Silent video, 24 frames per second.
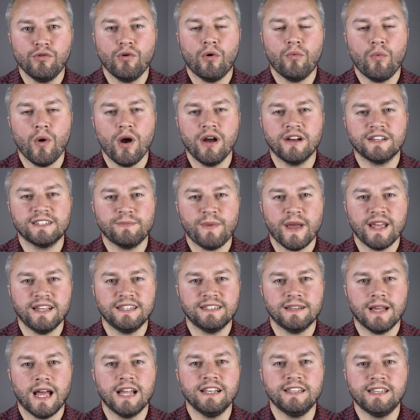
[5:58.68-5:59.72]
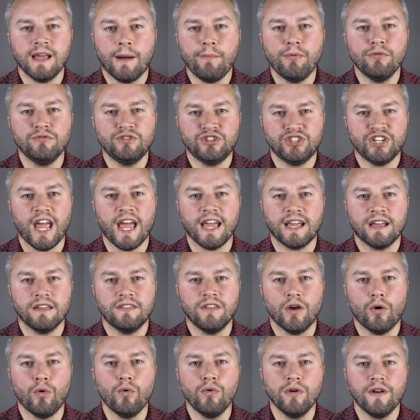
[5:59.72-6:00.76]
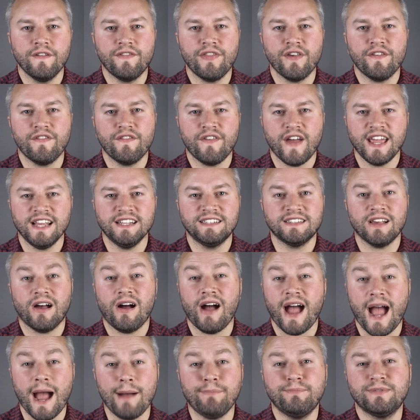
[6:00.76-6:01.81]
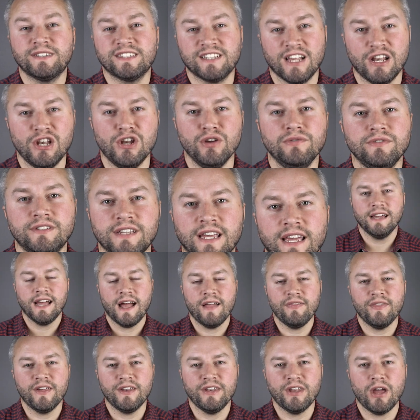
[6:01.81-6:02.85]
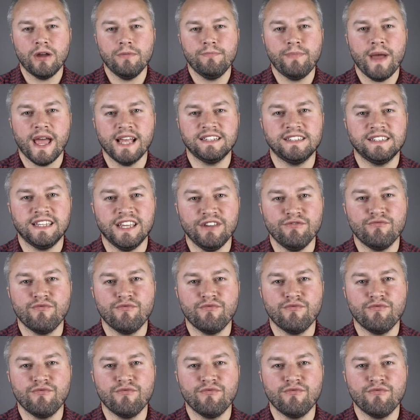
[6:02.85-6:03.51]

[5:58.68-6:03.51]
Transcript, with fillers: your workspace and double check that all of the fades are absolute and that no pesky